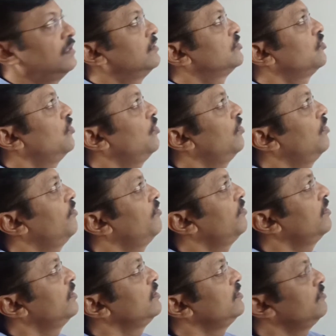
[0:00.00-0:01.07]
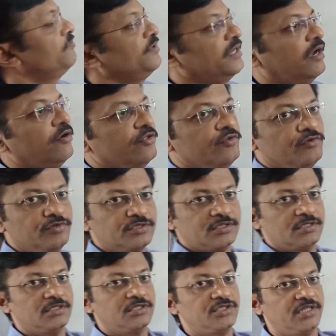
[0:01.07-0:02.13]
So we have to use
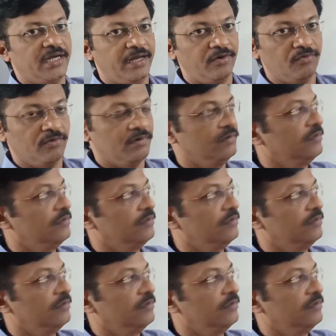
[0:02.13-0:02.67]
chain rule.